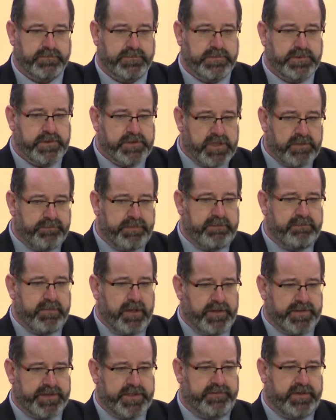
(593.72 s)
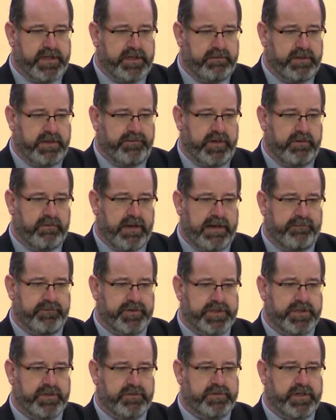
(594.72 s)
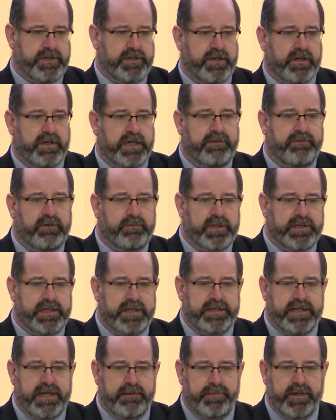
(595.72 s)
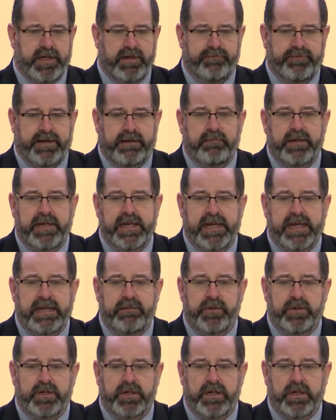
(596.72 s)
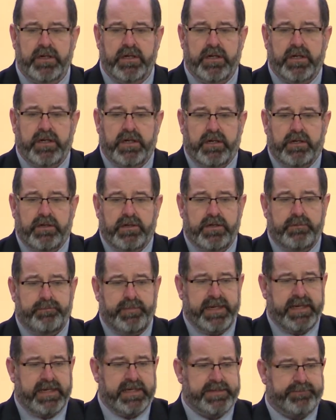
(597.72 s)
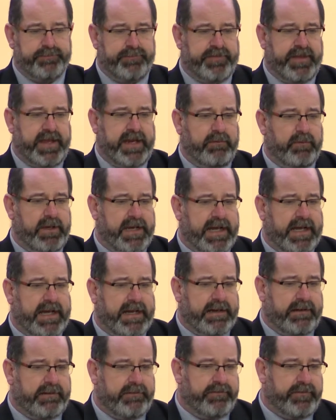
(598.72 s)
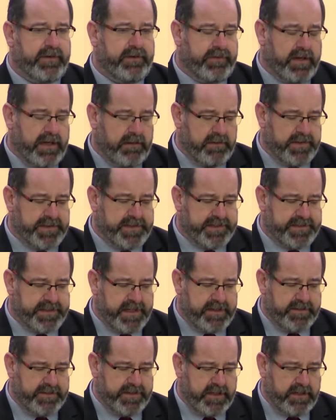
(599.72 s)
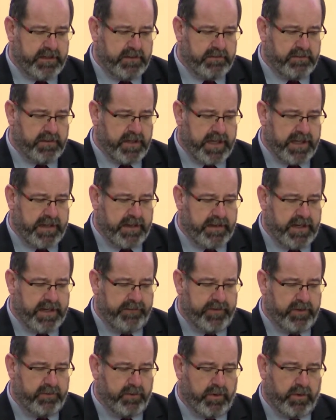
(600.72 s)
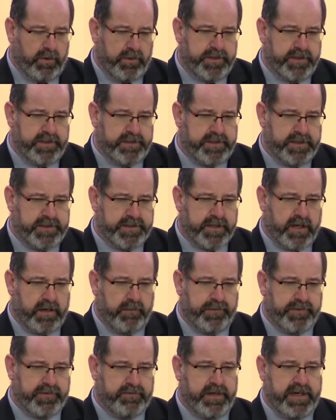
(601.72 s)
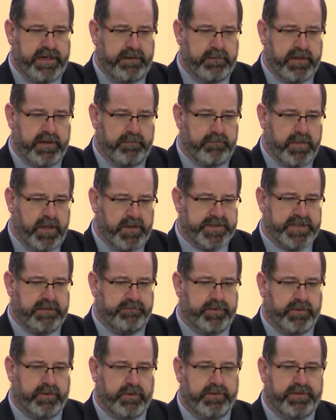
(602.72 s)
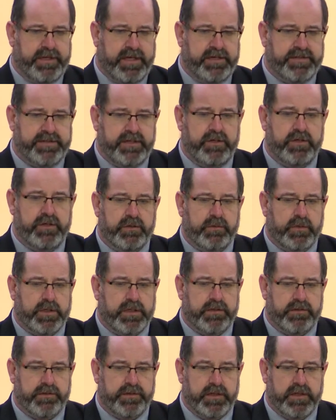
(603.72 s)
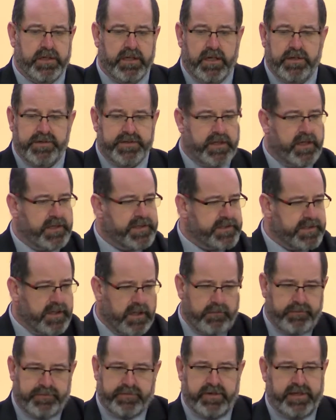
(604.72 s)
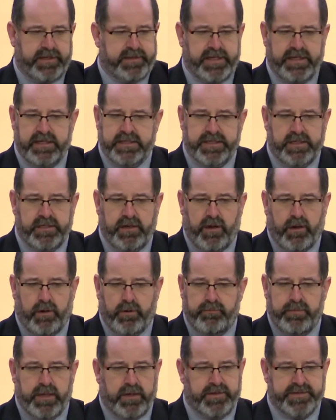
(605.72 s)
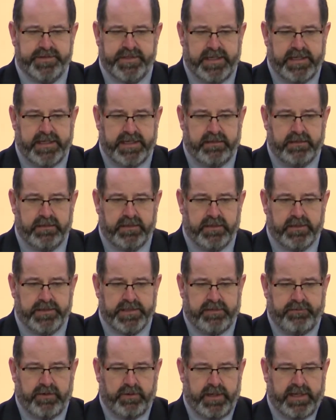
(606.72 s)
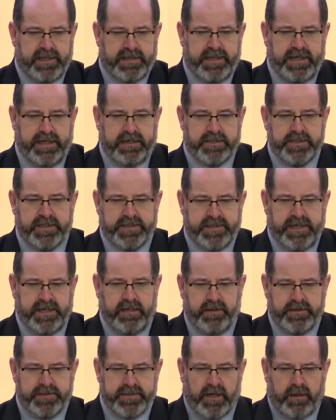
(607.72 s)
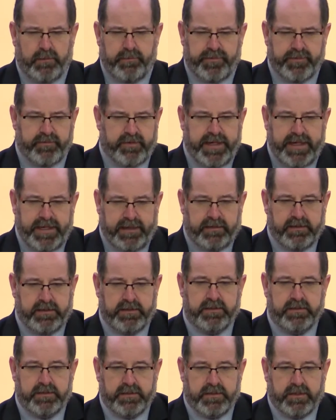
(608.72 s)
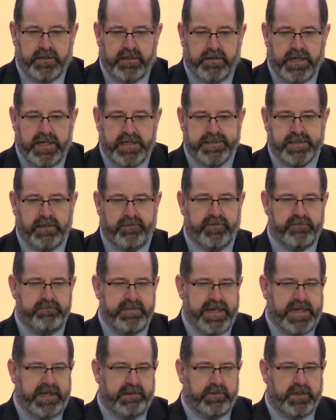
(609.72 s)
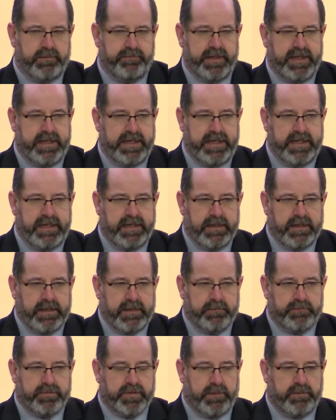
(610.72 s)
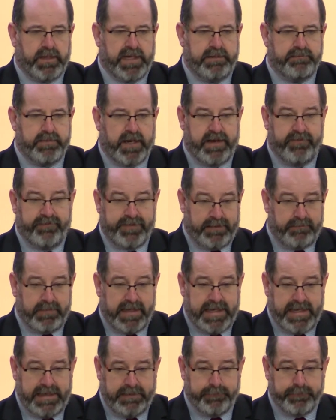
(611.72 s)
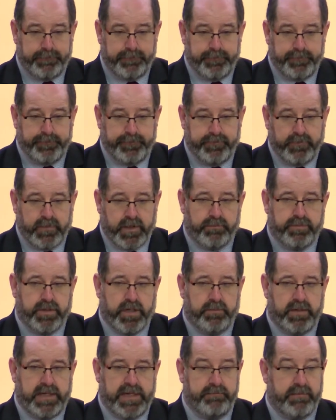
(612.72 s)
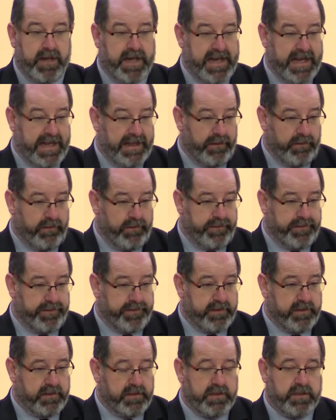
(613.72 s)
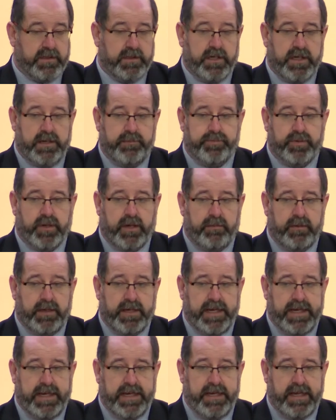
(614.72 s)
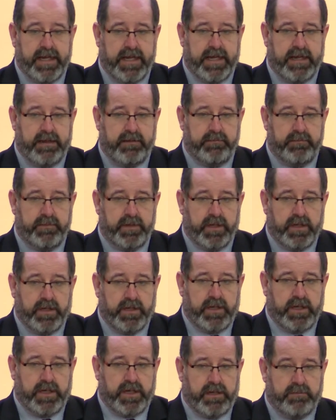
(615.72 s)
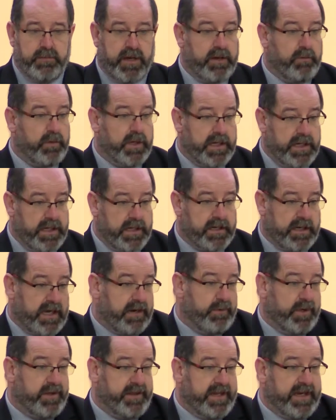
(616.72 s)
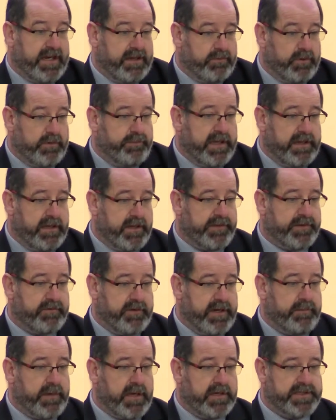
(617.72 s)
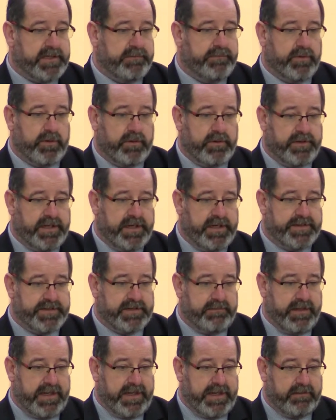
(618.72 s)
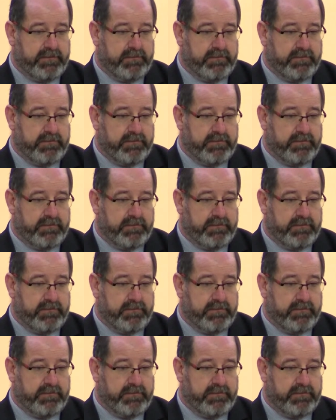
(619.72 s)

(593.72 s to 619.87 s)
Should be most of you, if you have children not living within their birth family anymore. The biggest thing we have, if I was to say to you, if you ordered the top 3 most important things in world, so the top 3 things that you hold most dear, So have a quick think. Just think of the top 3. All right, so for me it would be probably my family, probably my health, and probably my work, I would think, would be the 3 most important things to me.